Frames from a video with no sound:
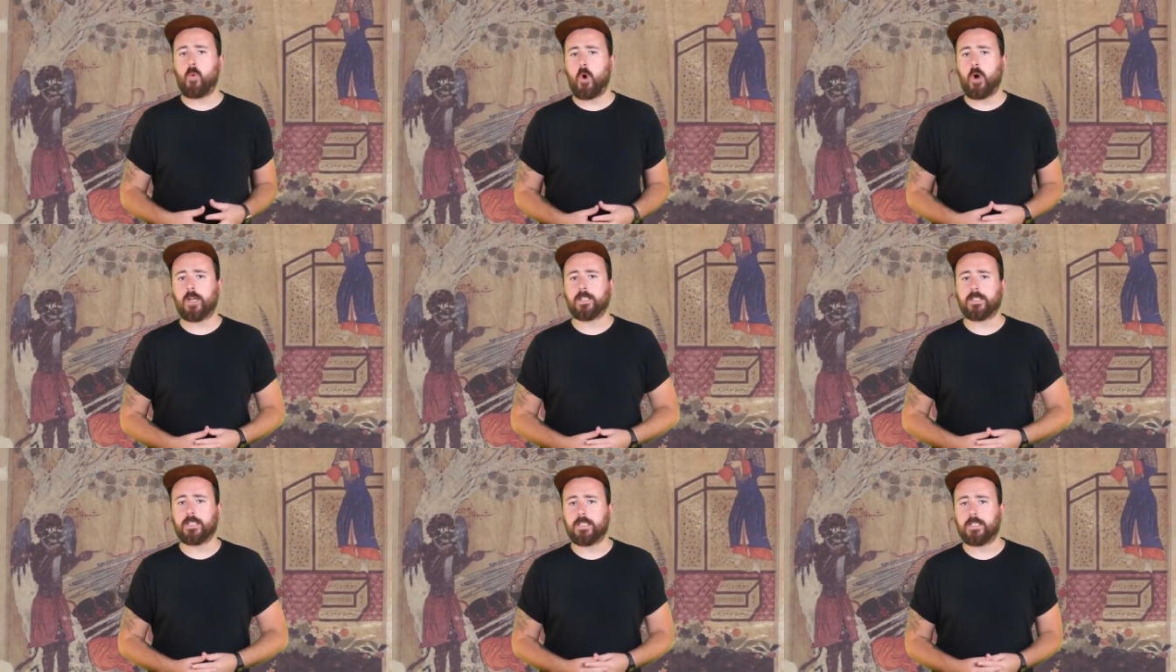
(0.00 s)

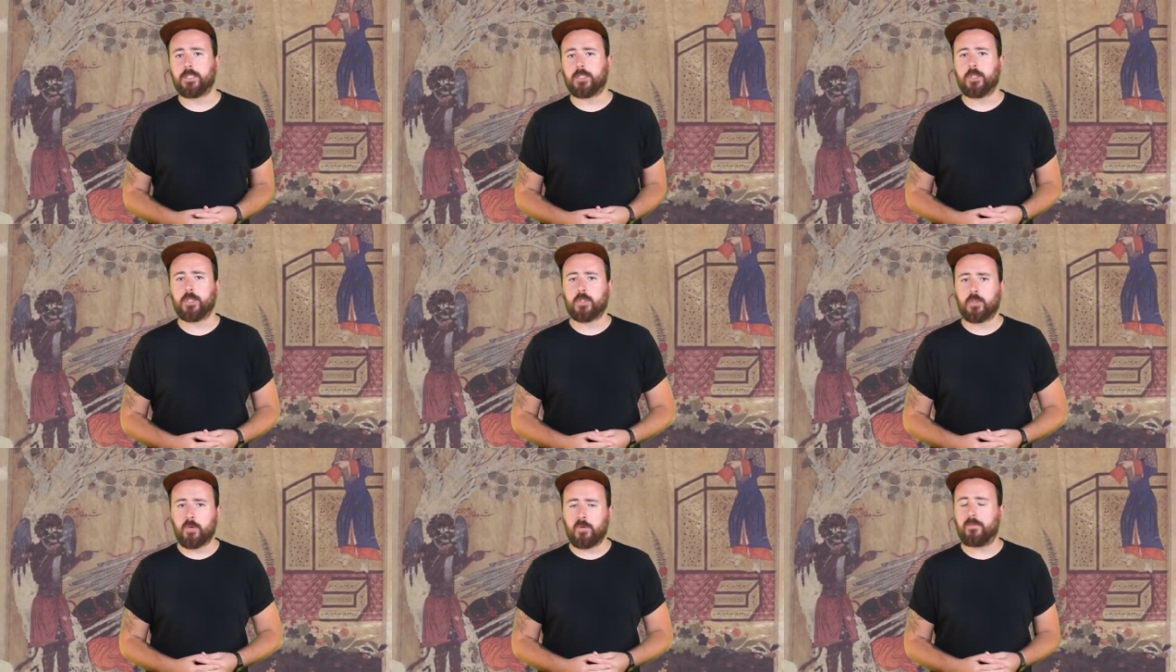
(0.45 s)
wiser
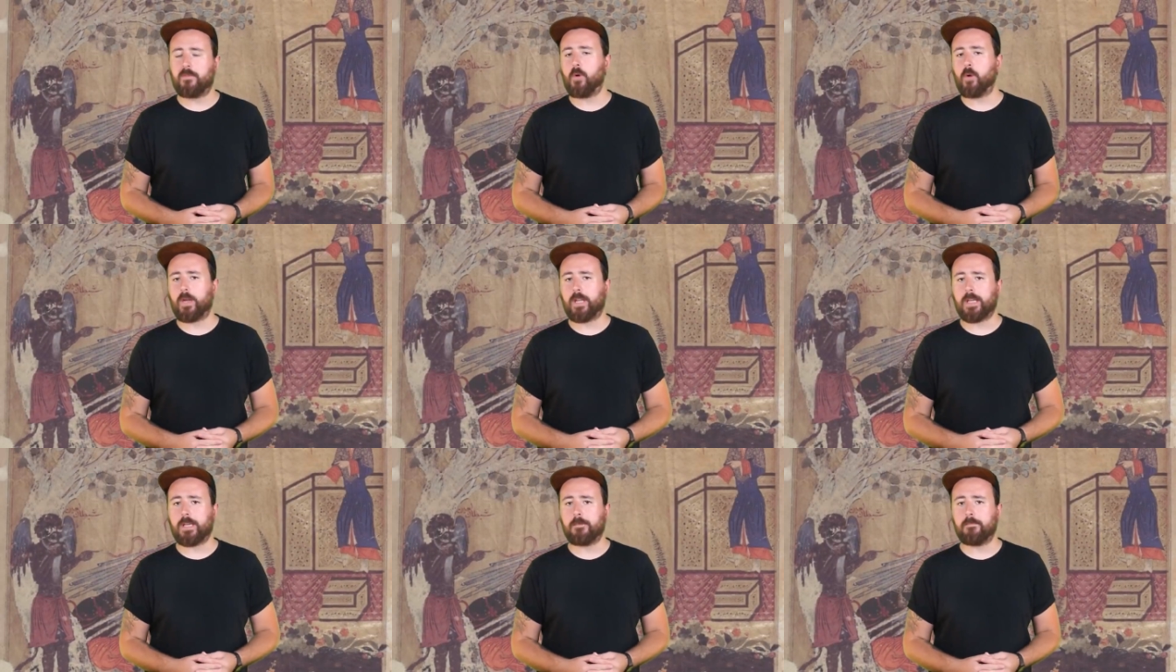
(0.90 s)
just to
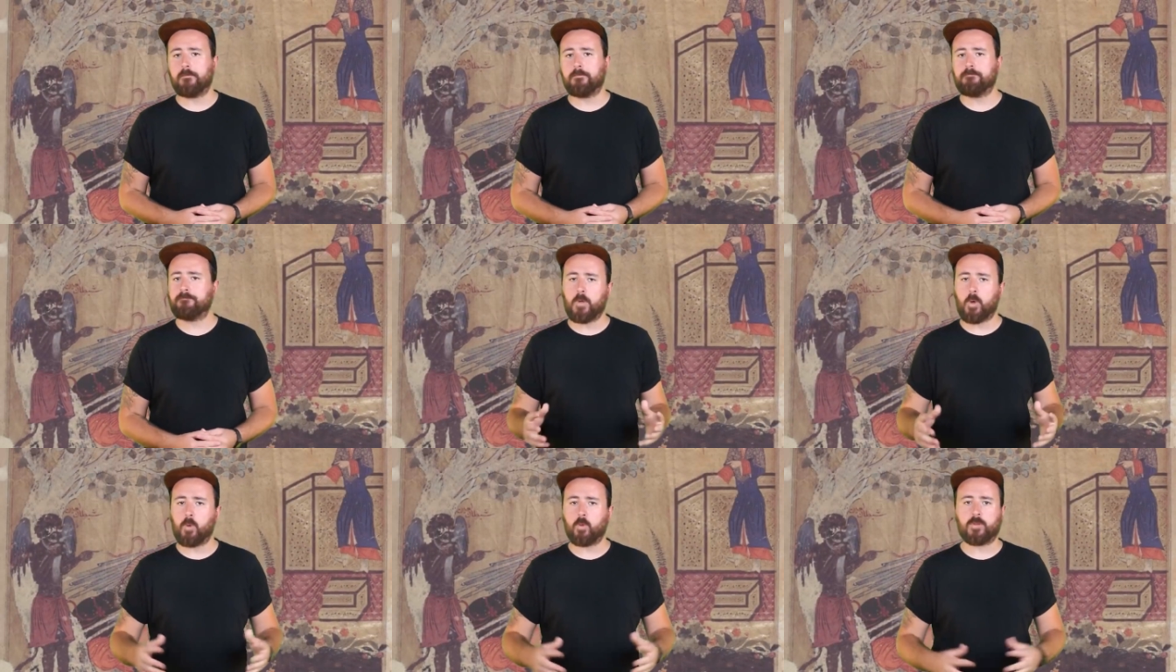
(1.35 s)
avoid him
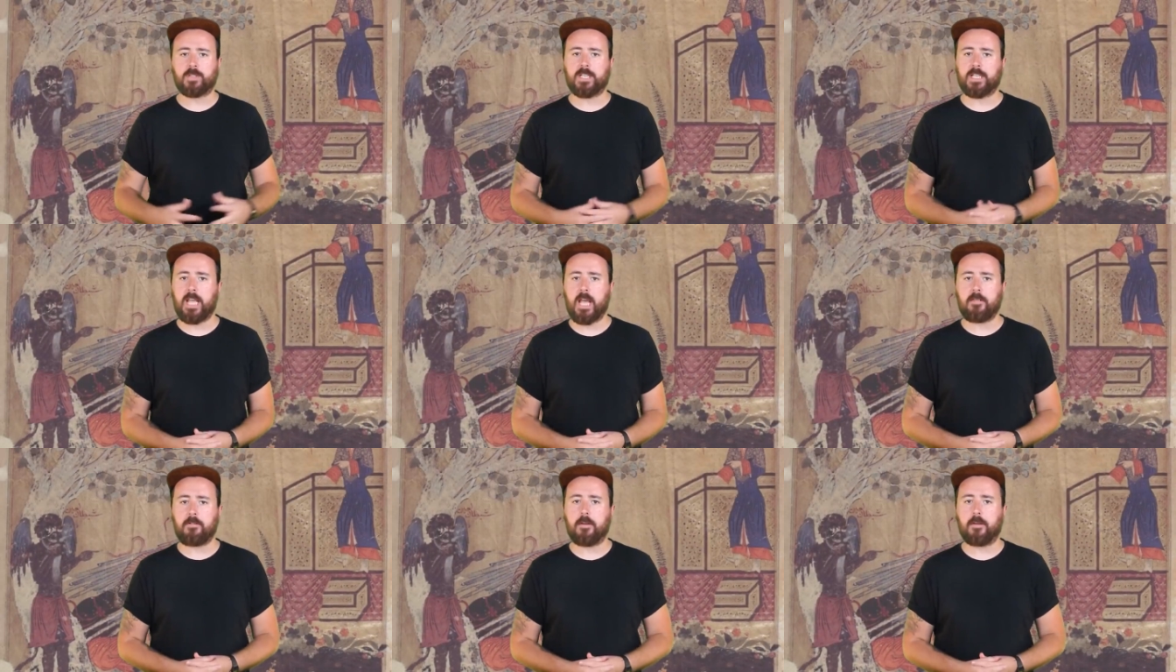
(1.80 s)

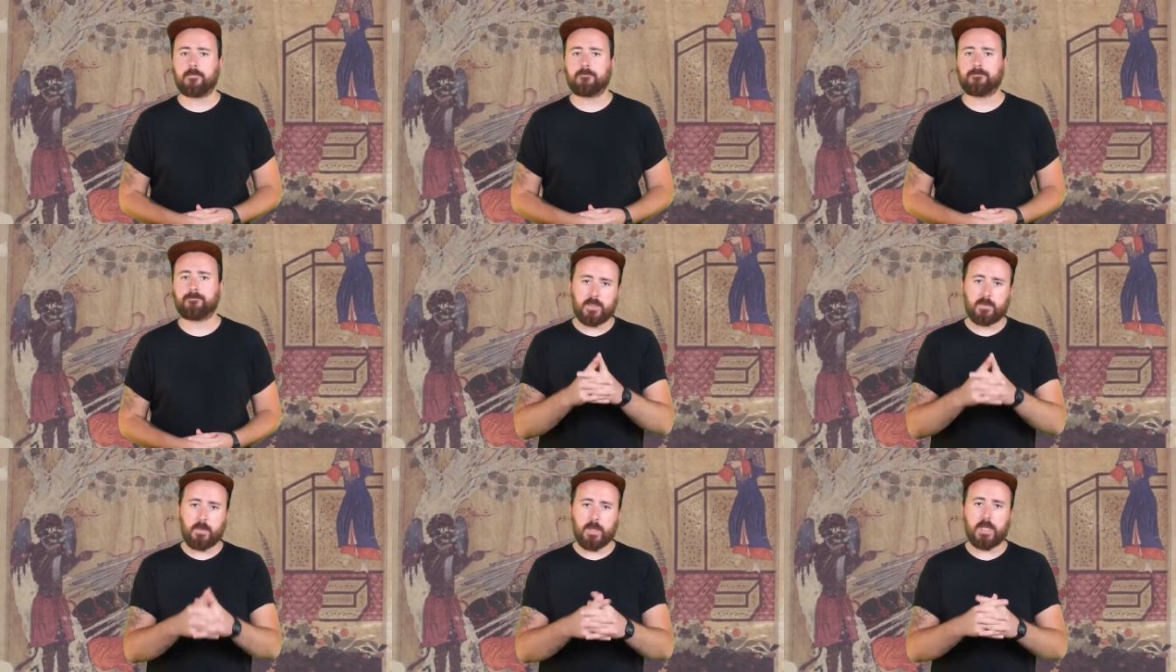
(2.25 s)
altogether.
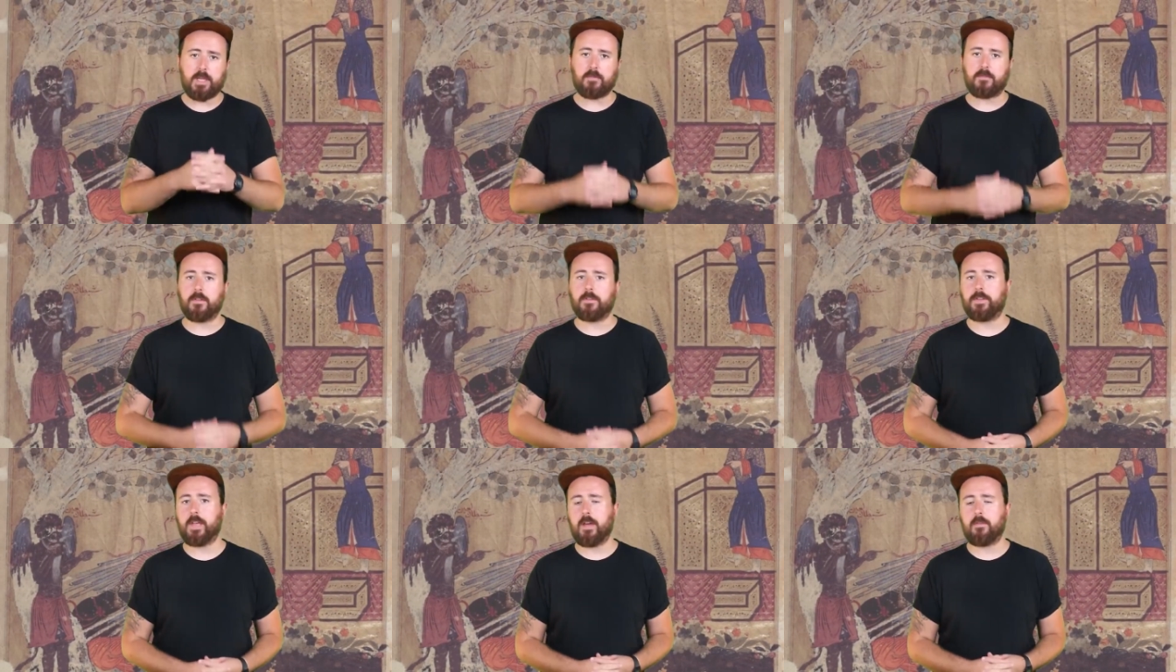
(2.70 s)
Speak of
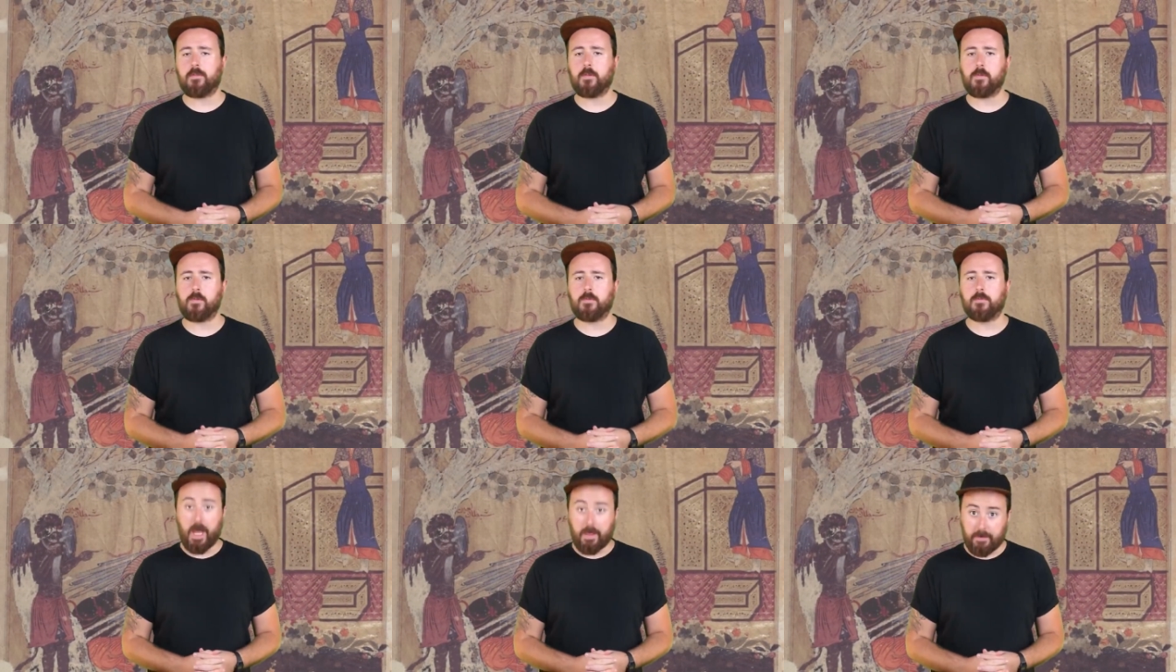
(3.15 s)
the devil,
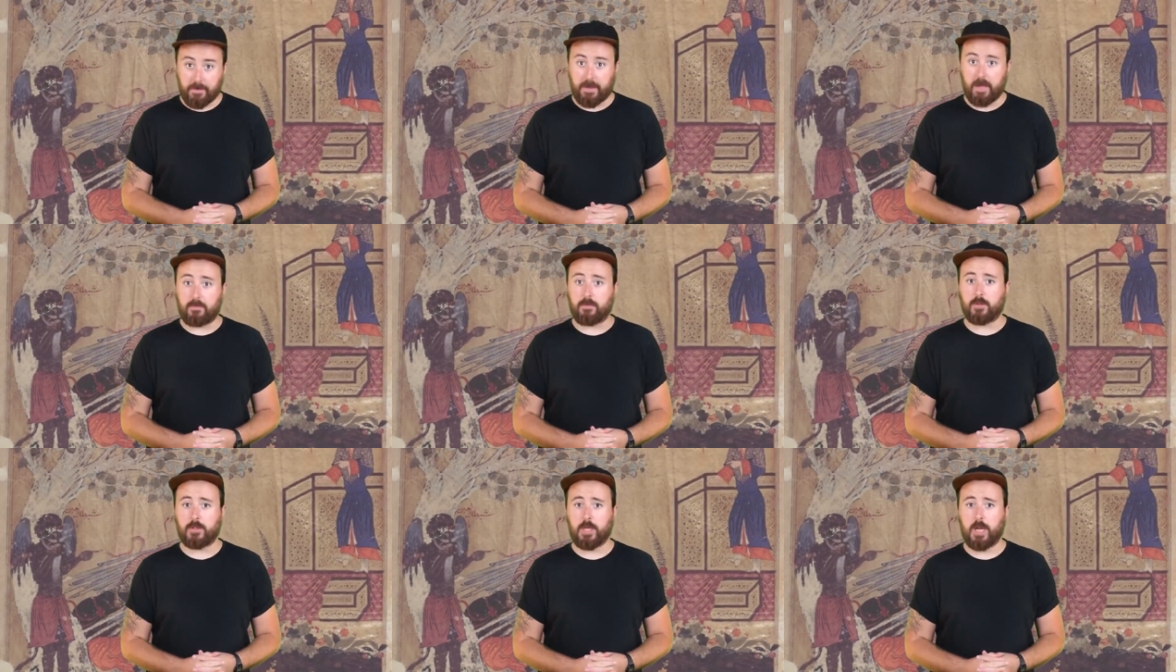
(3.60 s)
and the
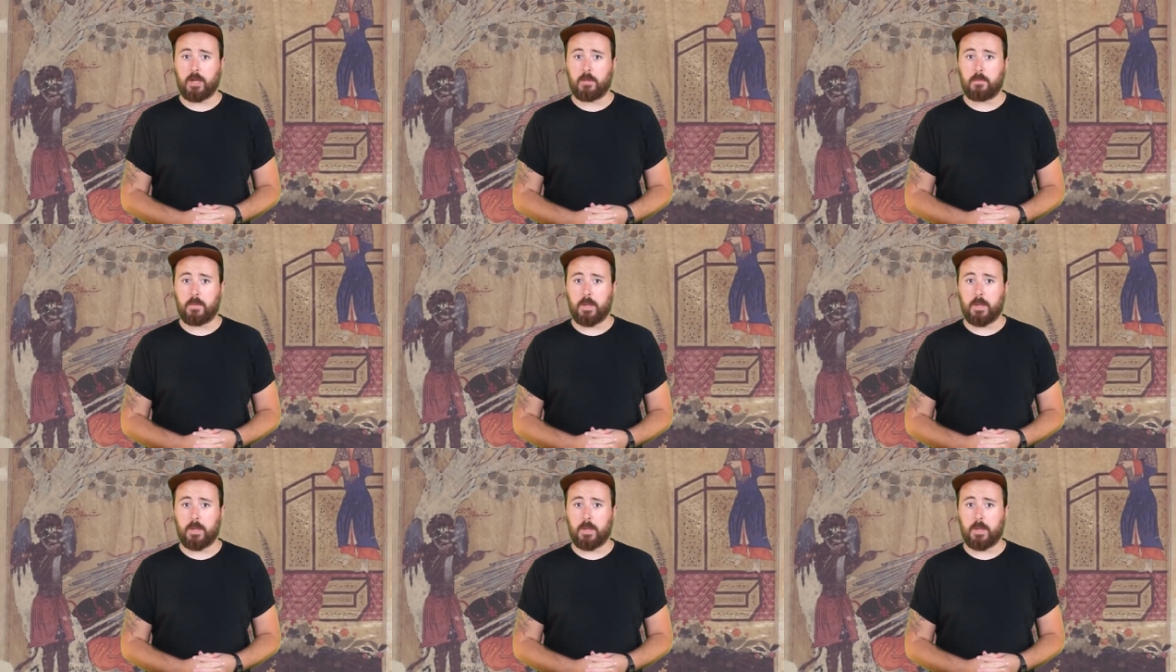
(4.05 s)
devil shall